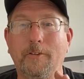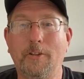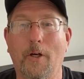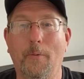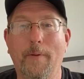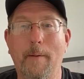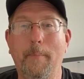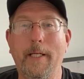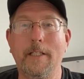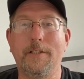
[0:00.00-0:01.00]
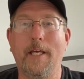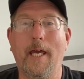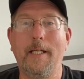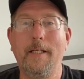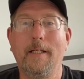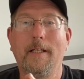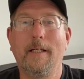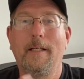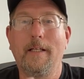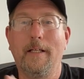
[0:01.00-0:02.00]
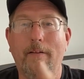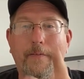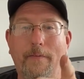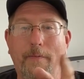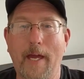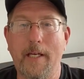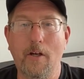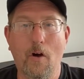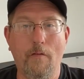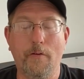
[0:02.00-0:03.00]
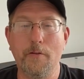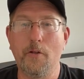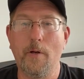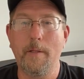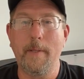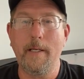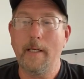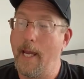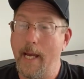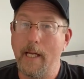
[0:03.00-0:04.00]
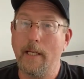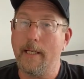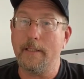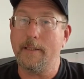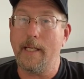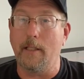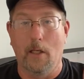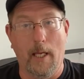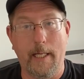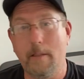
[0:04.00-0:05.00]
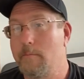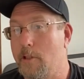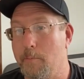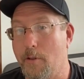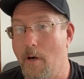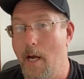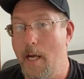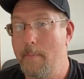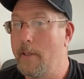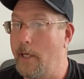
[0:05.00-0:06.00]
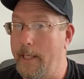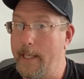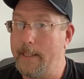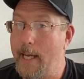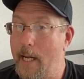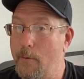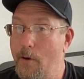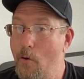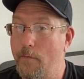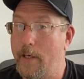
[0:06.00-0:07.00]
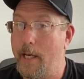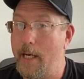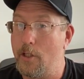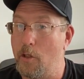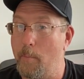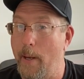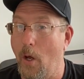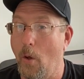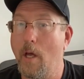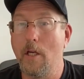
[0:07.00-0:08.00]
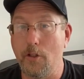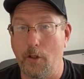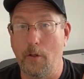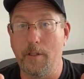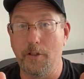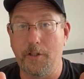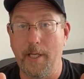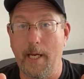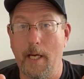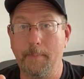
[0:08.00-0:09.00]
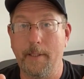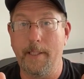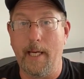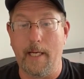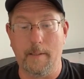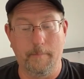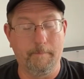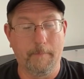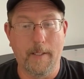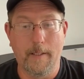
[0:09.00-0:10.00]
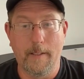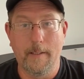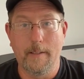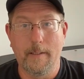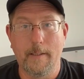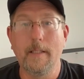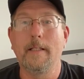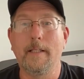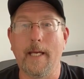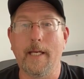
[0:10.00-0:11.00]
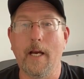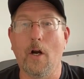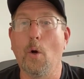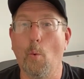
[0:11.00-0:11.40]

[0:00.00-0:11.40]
So that being said, thank you all for joining me. And like I said, like, subscribe, and hit that notification bell so you can stay up to date. Take care.